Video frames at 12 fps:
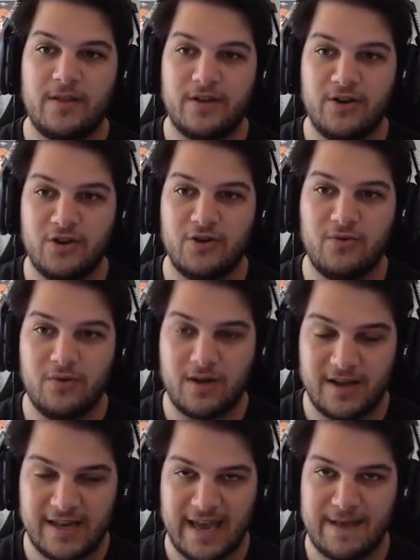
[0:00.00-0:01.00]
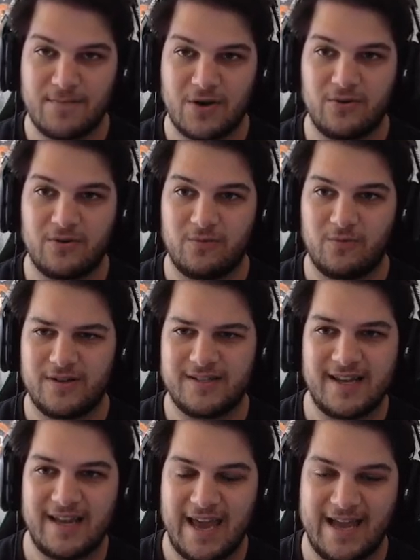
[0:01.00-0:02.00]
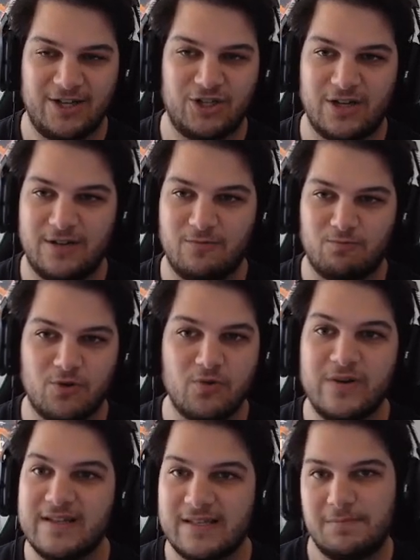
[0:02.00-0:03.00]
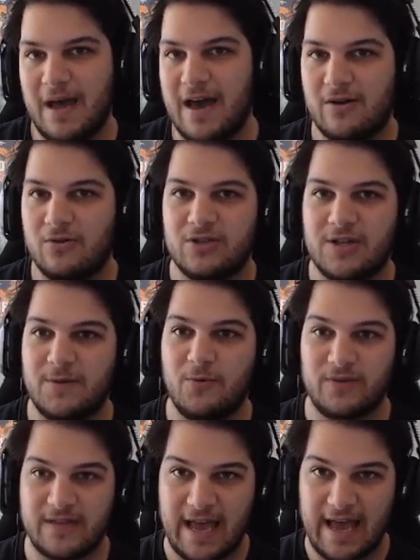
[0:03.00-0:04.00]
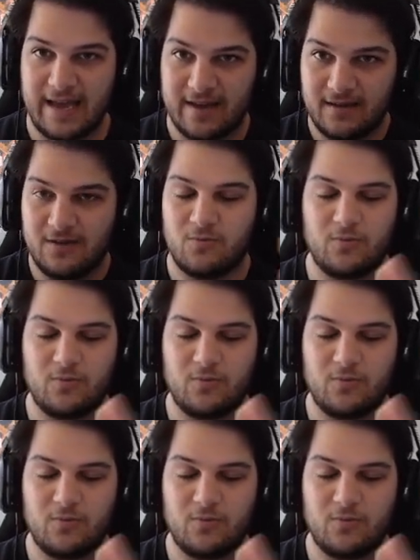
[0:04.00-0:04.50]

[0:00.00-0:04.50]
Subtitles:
the new game mode where it's like Ancient Ruins Battle or something with the egg,